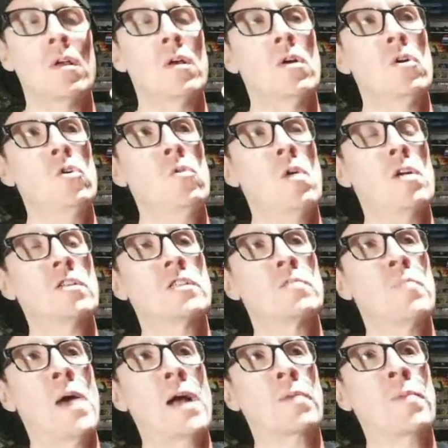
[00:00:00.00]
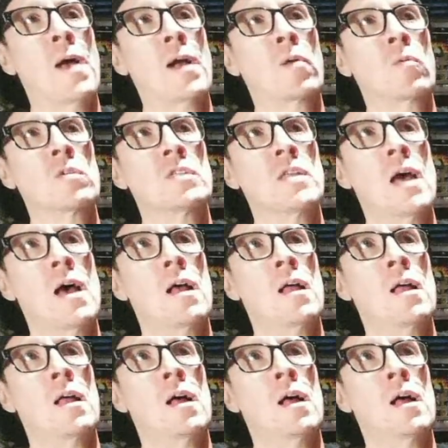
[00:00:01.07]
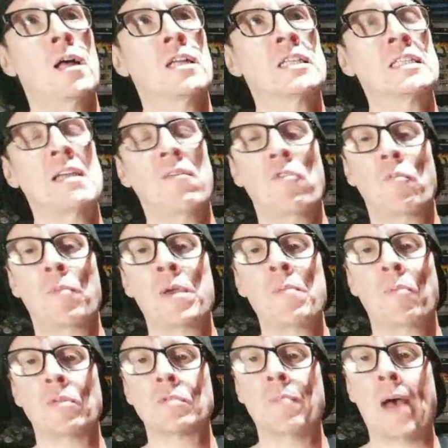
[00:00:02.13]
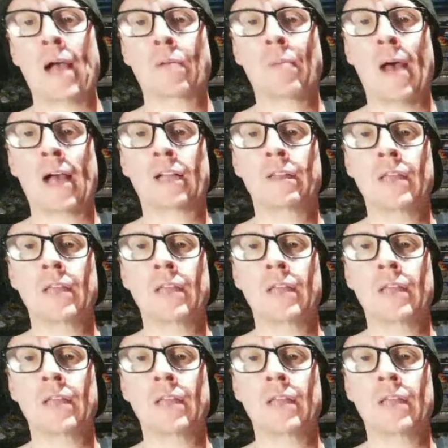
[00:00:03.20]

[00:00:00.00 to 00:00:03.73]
who else's backpack was that? Several people's backpack